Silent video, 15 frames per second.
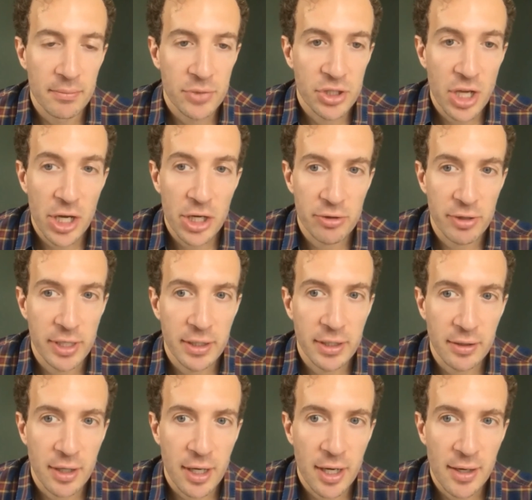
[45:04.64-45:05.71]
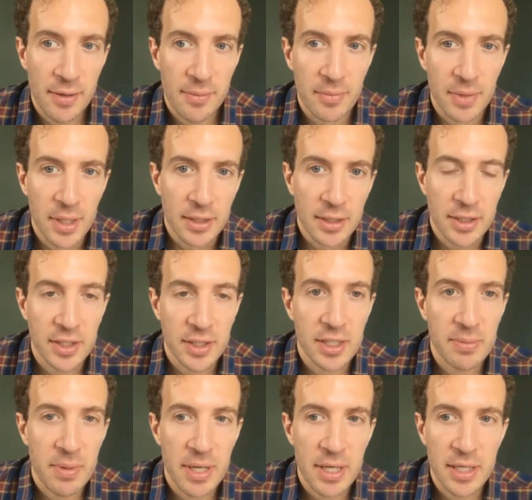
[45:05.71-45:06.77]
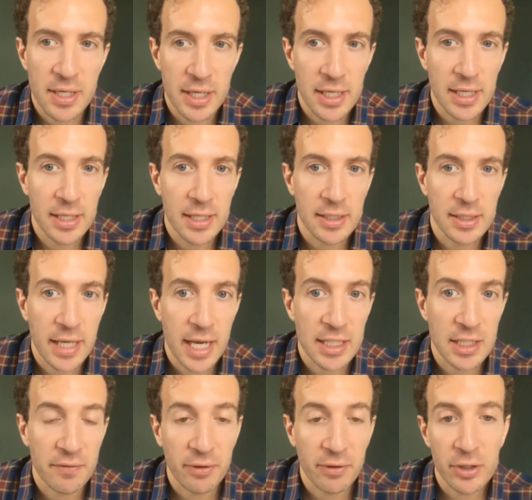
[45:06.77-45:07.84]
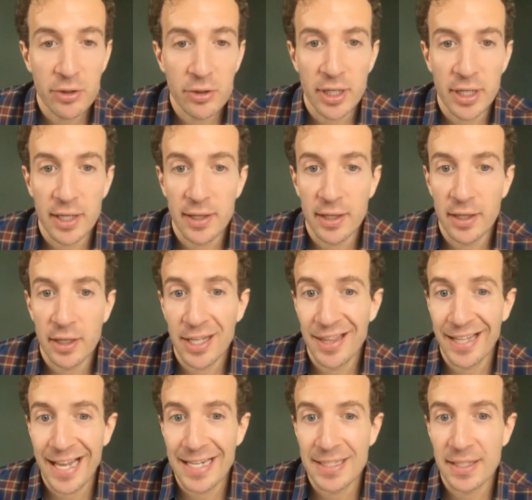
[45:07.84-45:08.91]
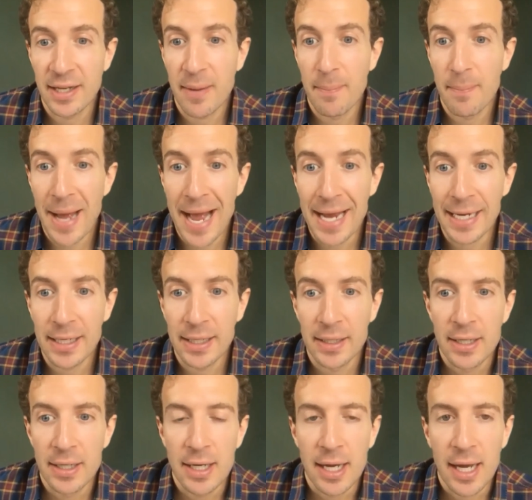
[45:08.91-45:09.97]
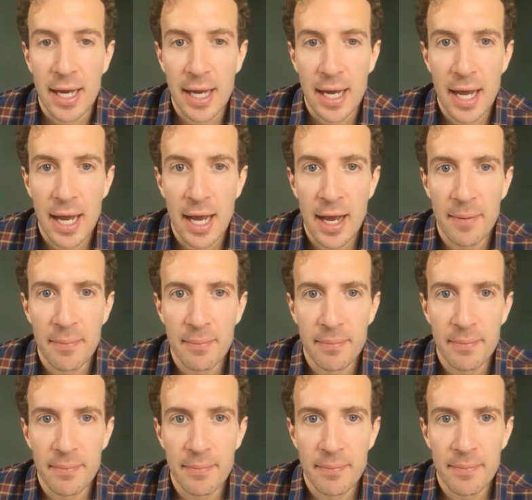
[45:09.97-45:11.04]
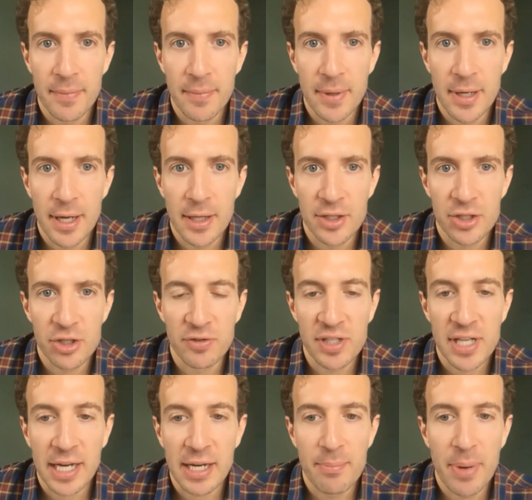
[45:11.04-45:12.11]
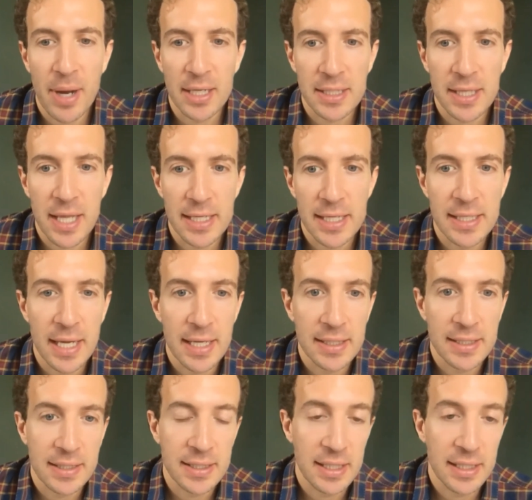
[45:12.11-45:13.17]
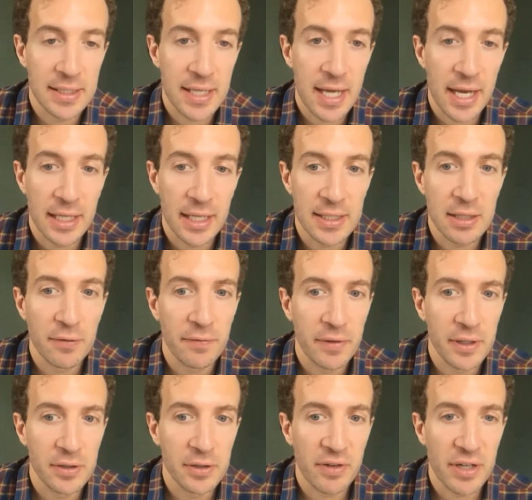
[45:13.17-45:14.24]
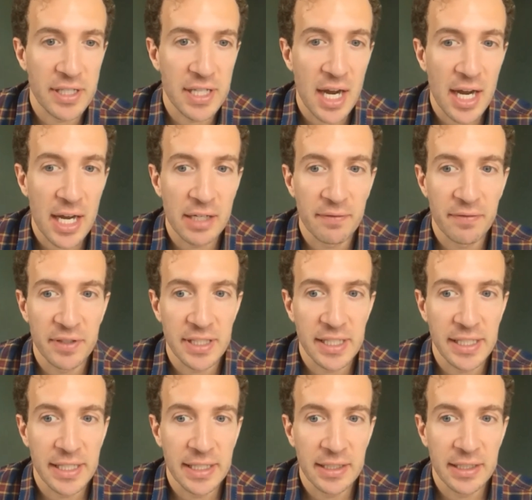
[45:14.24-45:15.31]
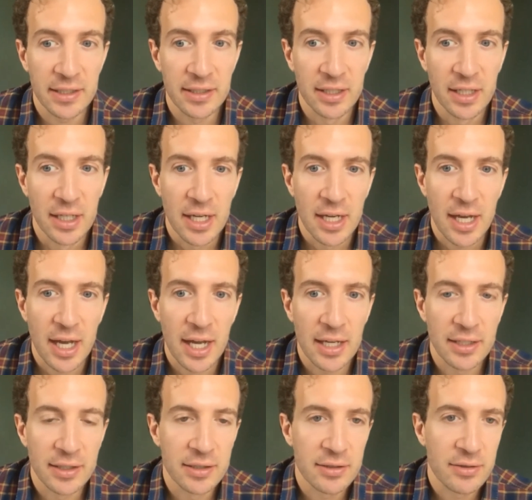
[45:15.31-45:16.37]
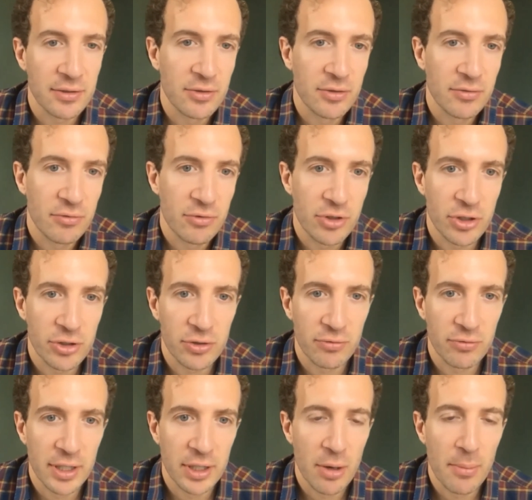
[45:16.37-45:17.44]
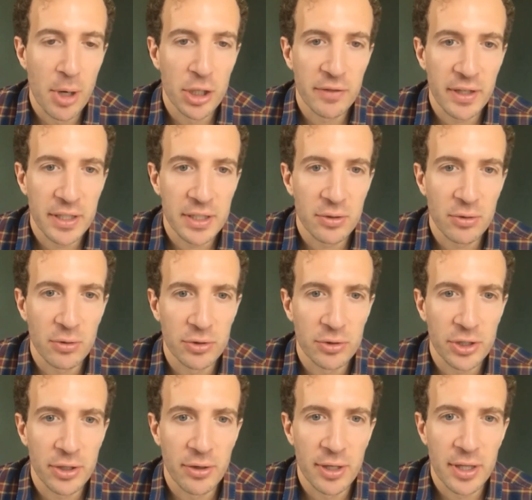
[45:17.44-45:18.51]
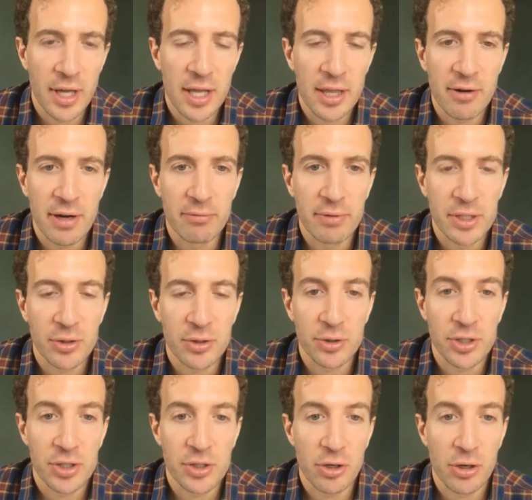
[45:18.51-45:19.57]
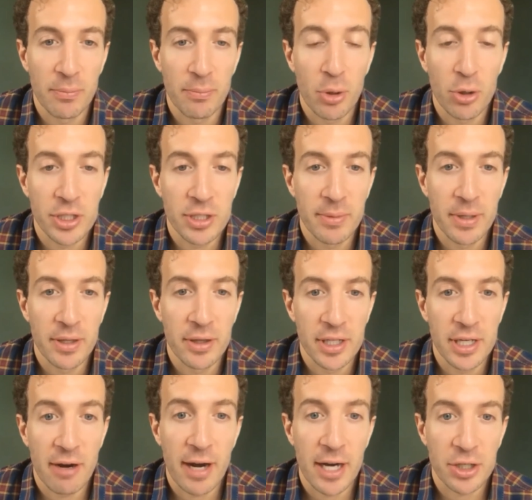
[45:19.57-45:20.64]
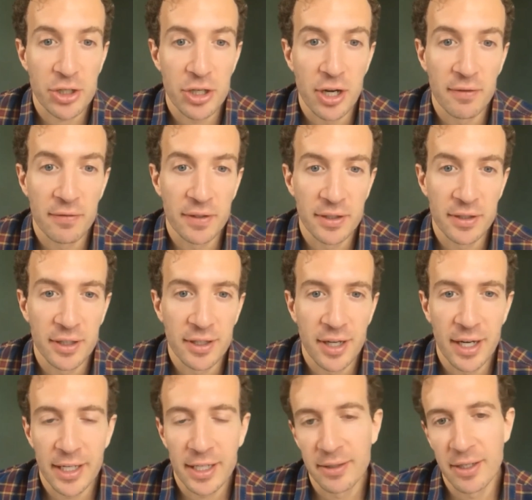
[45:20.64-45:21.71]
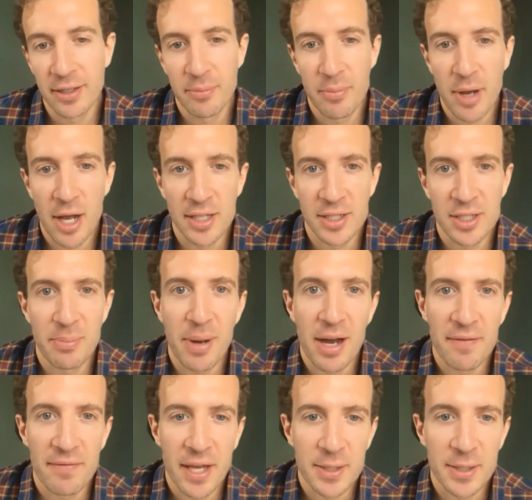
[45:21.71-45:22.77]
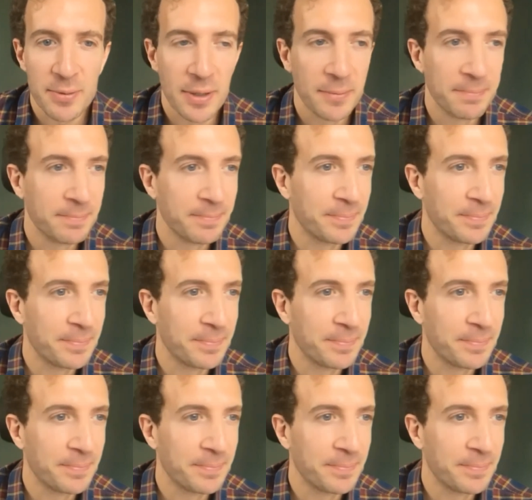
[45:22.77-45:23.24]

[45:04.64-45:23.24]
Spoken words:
surgery, does this mean he's cancer-free, or can the cancer come back? And the sort of second part to that is he's saying he still feels very tired and fatigued and sort of really not motivated, or, you know, are there any resources you could point him in the direction of? And I can answer part of that as well.